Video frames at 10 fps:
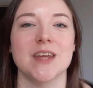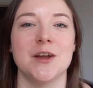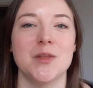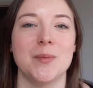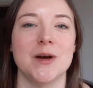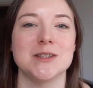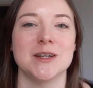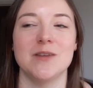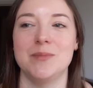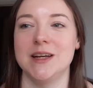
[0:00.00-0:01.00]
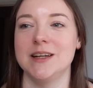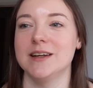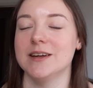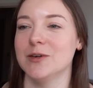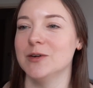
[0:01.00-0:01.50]
Another person I've
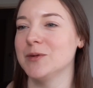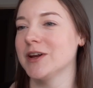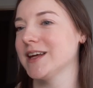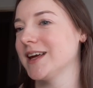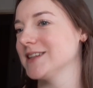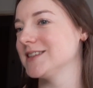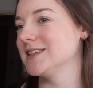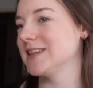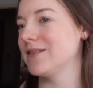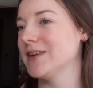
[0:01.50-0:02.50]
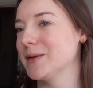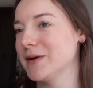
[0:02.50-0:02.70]
been, oh, one of the cats is having